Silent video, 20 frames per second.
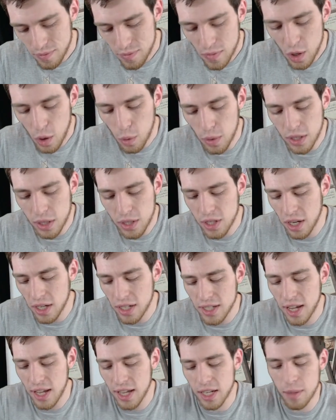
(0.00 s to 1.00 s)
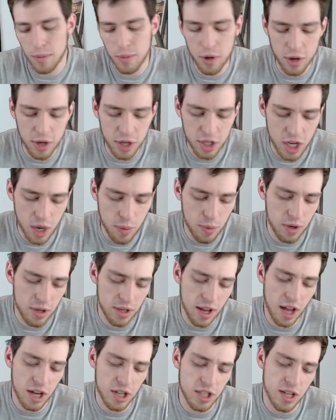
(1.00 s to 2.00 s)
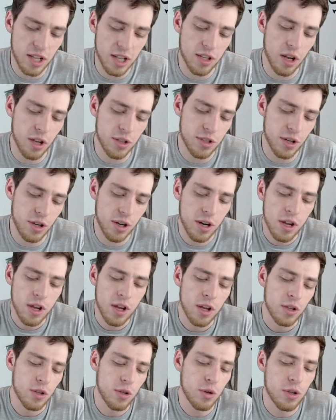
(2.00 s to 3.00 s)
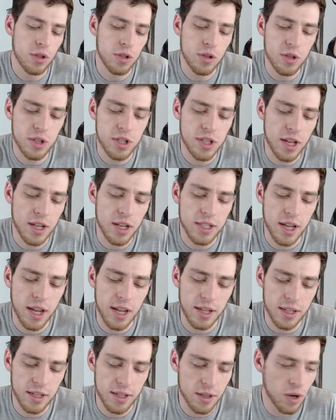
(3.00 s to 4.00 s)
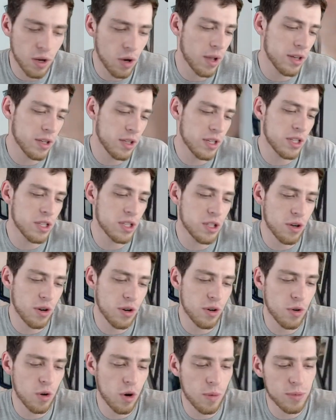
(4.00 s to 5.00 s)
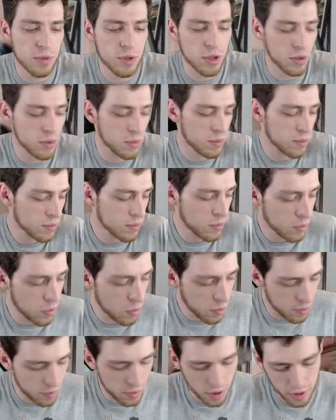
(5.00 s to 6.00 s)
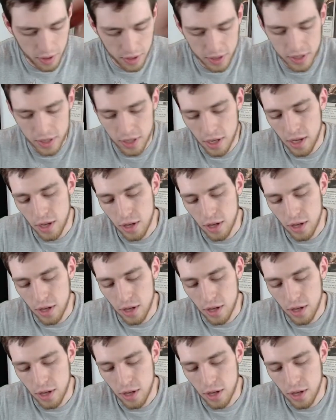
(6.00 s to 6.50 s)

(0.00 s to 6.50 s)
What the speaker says: With Sun Titan, Emiria Shepherd, and Ashnod's Altar, you can use Sun Titan. Oh, and you need Zuran Orb too. Whoop, there it is.